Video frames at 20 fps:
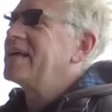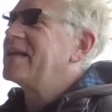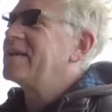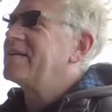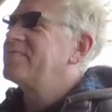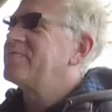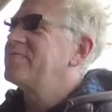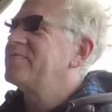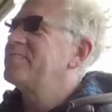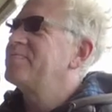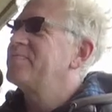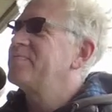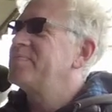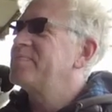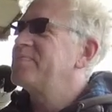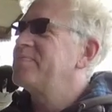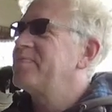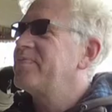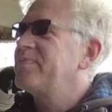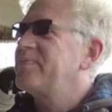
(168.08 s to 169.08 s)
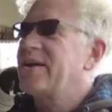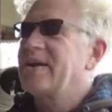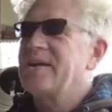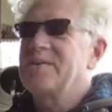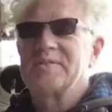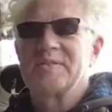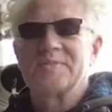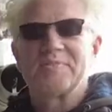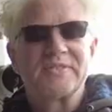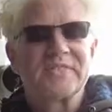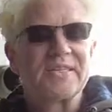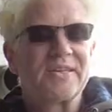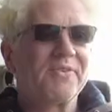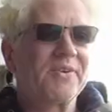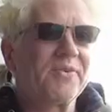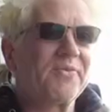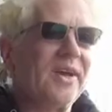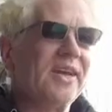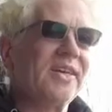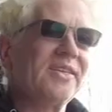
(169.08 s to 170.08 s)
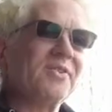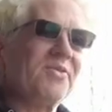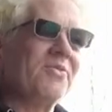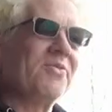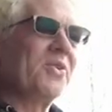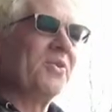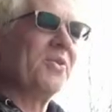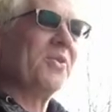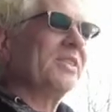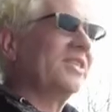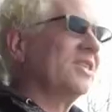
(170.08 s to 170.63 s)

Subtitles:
in a very specific way. So if we go